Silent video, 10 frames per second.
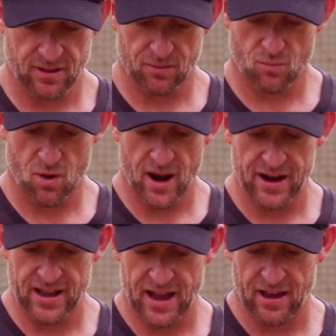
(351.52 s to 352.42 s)
like
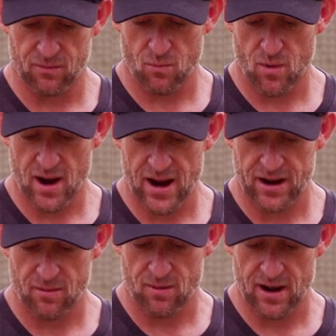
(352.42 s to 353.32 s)
right
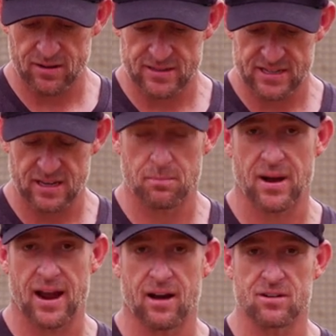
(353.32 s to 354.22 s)
around 10
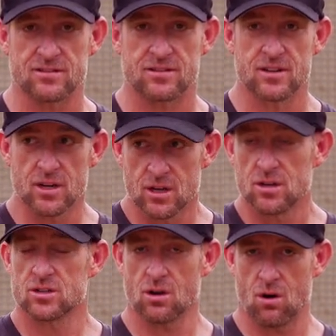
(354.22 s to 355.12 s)
pounds.
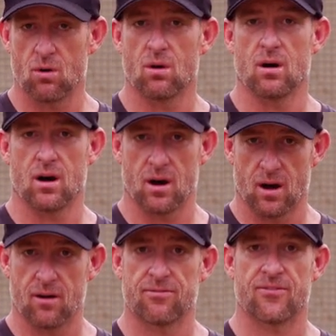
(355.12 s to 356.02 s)
So
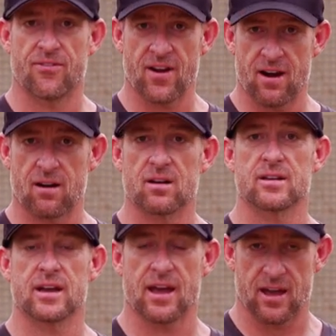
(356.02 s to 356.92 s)
a
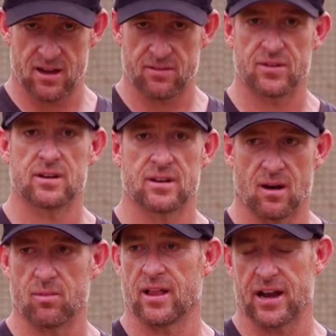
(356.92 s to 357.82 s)
fairly heavy
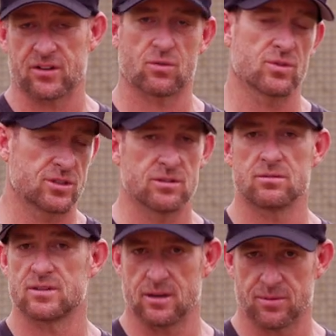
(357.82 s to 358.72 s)
double action, which
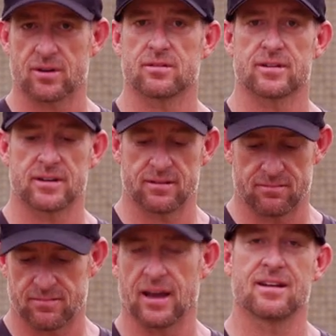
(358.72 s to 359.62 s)
you typically
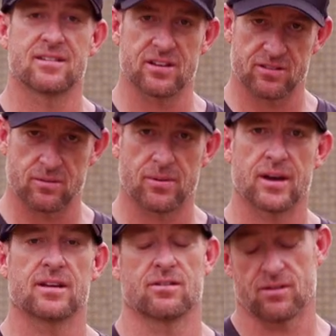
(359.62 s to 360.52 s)

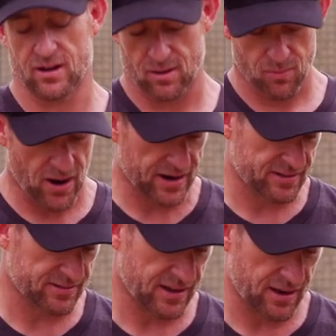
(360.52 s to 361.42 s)
anticipate, and you gotta
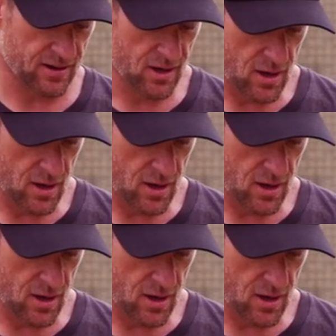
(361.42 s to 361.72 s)
practice that.